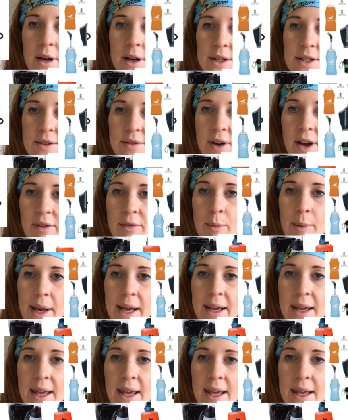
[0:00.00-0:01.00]
survival
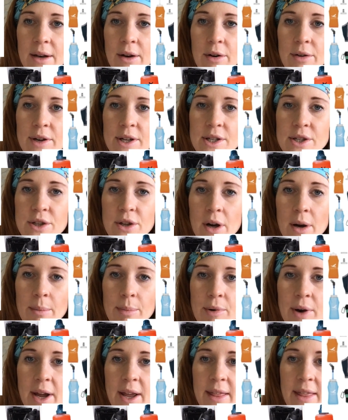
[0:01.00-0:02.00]
blanket in orange
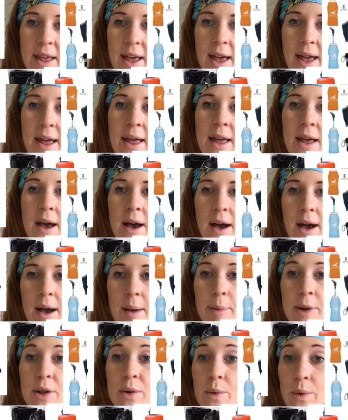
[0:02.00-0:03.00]
top right there,
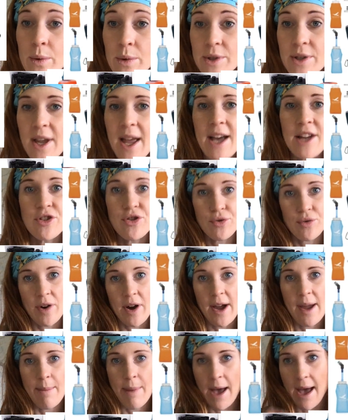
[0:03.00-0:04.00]
but you also get a
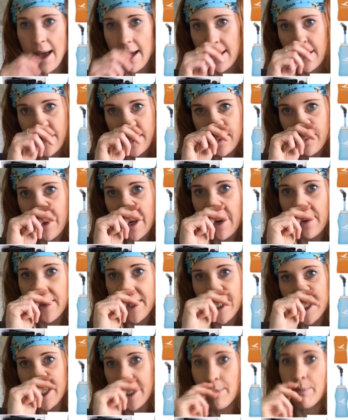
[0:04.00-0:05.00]
dry bag as well,
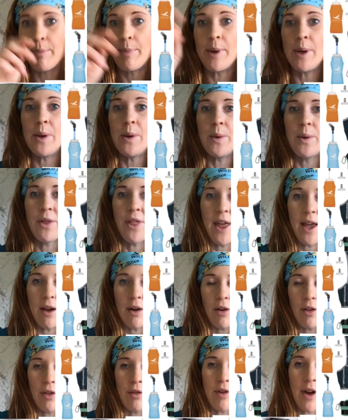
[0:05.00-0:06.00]
which is the blue
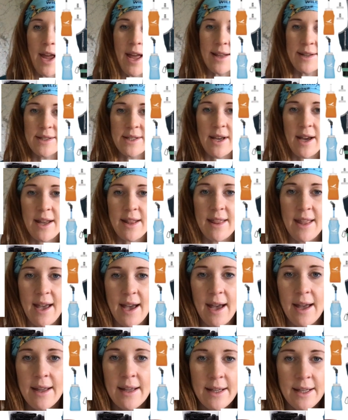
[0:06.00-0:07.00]
thing on the right hand side
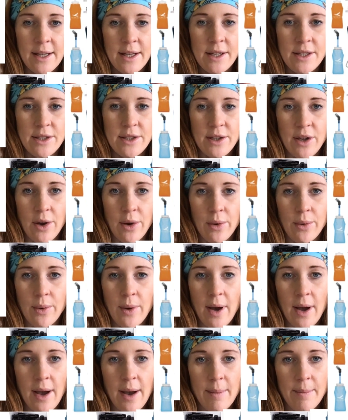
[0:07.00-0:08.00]
there.
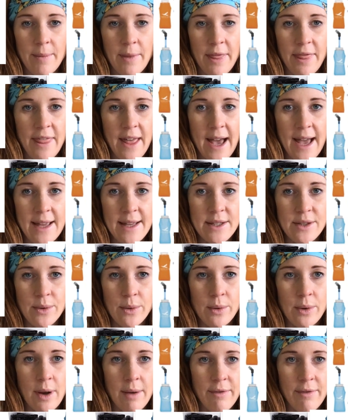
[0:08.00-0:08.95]
So that is all